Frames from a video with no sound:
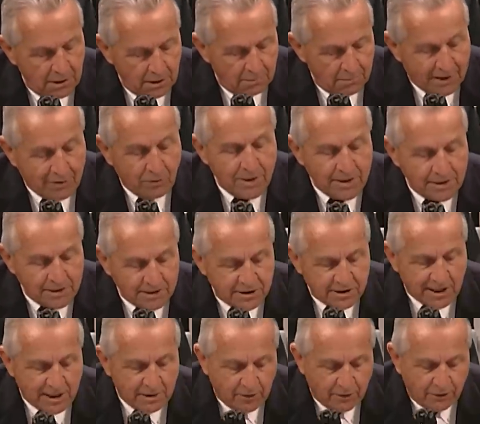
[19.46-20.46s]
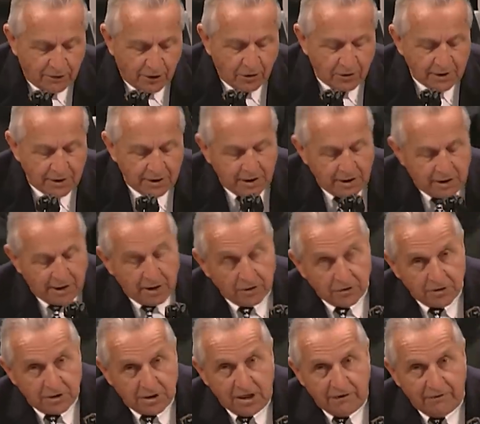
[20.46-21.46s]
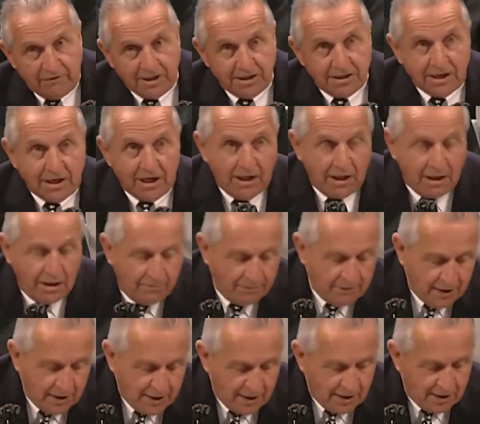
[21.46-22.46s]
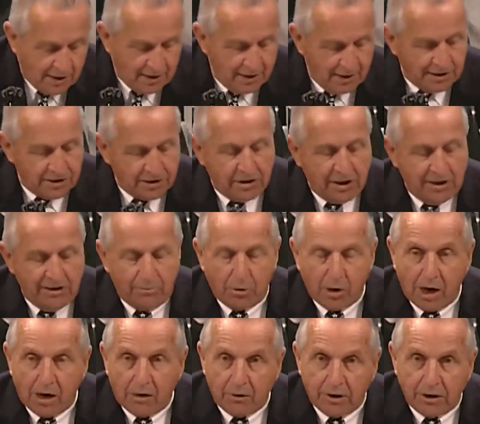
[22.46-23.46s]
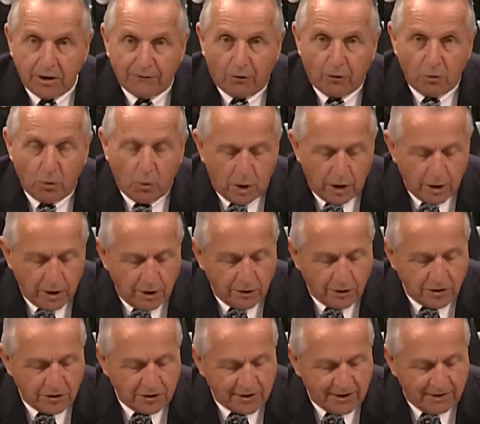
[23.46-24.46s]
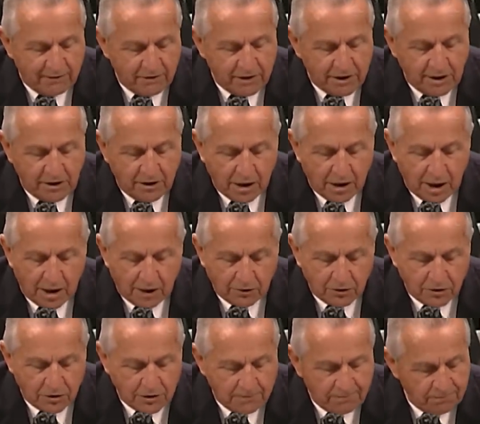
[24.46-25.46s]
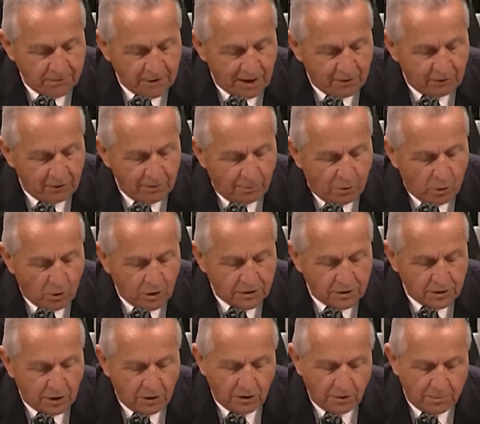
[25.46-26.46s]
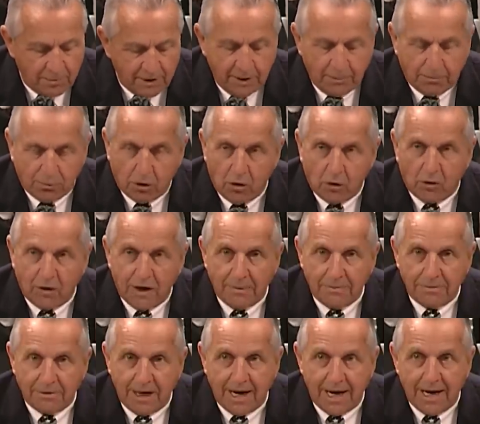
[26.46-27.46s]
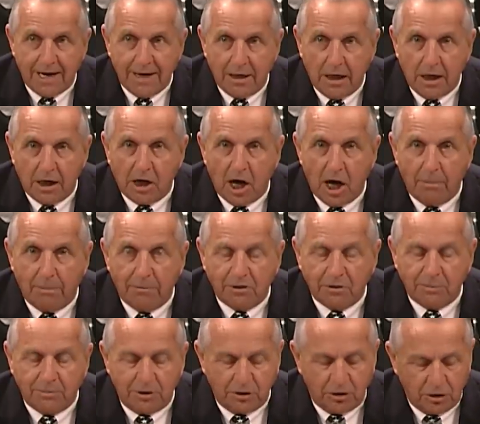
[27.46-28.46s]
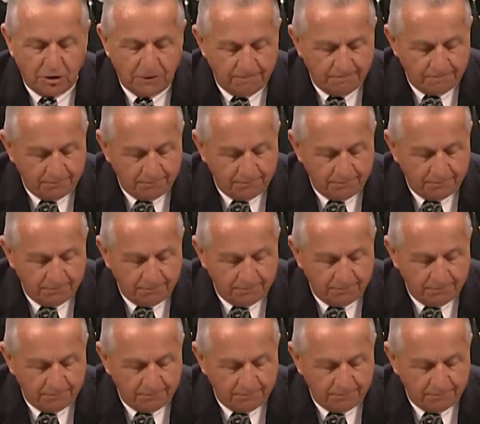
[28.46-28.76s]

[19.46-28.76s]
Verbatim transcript: My written statement thoroughly details DAV's key legislative priorities for the 117th Congress and reports on our many programs and accomplishments.